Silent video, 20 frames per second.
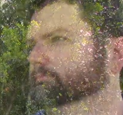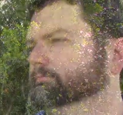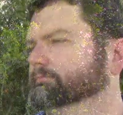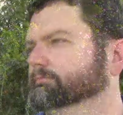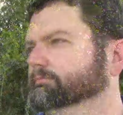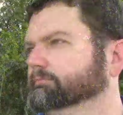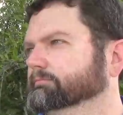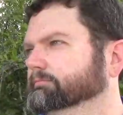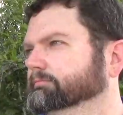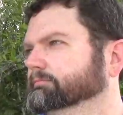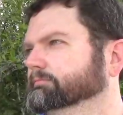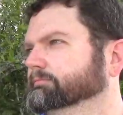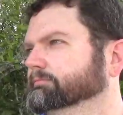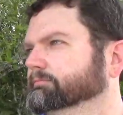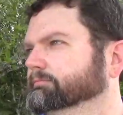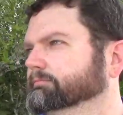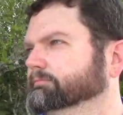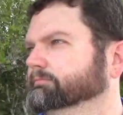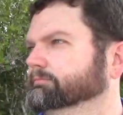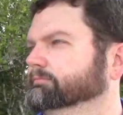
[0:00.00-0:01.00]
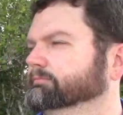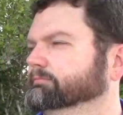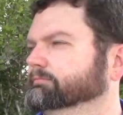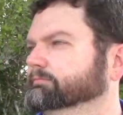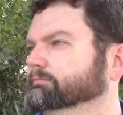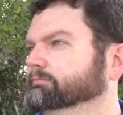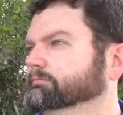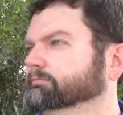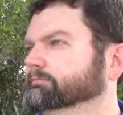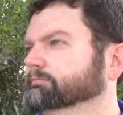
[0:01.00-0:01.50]

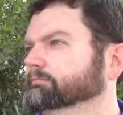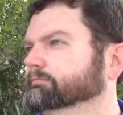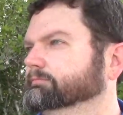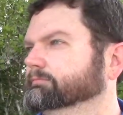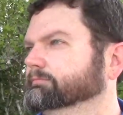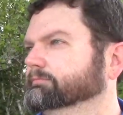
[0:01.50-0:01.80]
Nobody speaks.